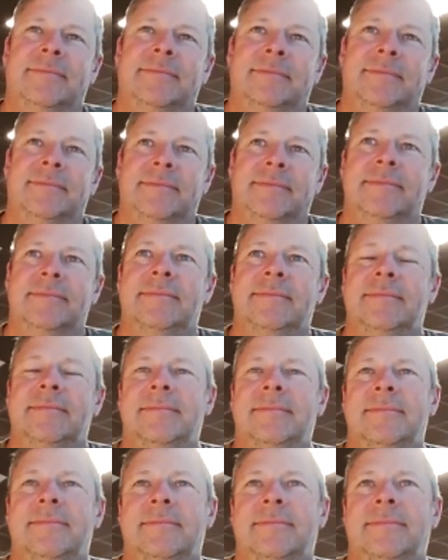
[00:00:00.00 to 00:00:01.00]

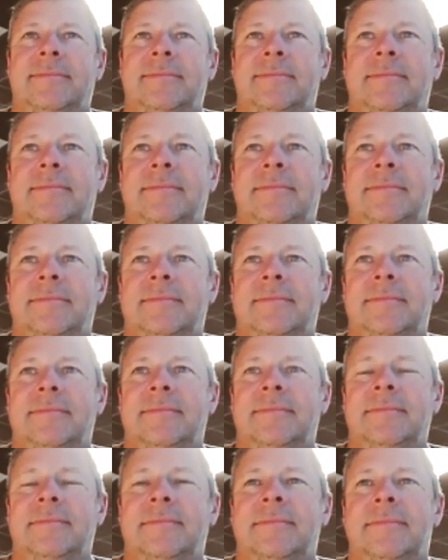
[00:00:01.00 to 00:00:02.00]

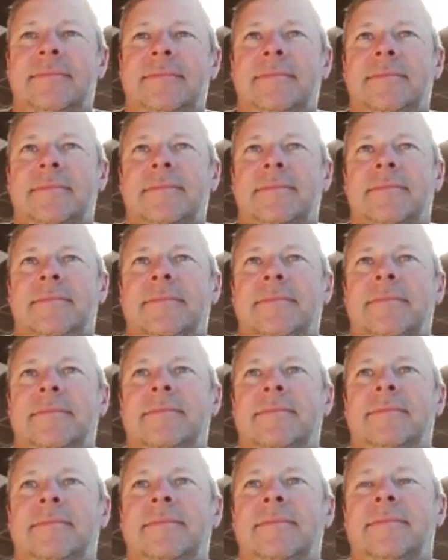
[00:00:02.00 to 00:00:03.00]

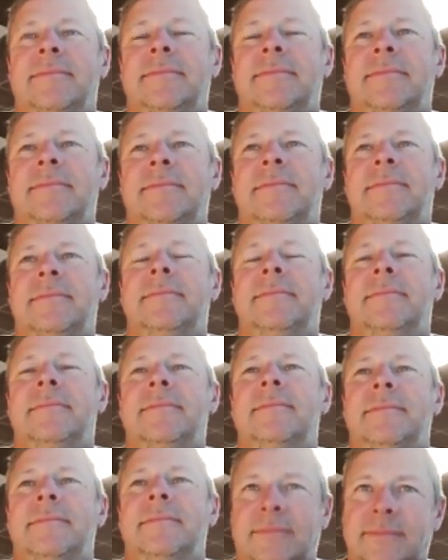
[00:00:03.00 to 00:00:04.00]

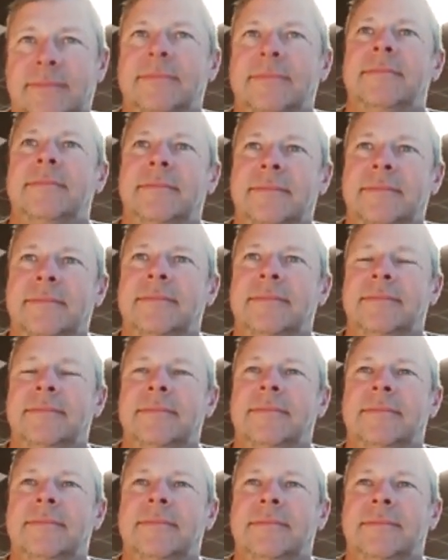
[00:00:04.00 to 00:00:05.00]

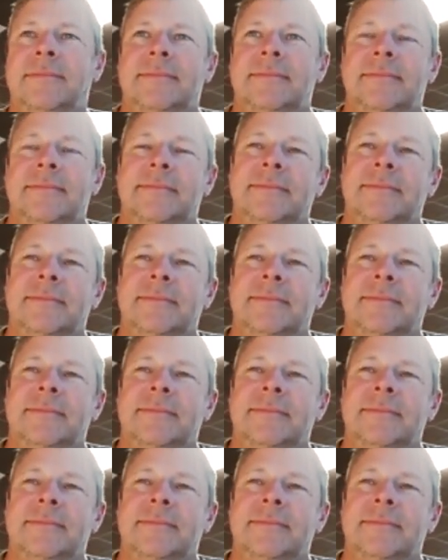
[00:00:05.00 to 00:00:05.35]
The person shown says nothing.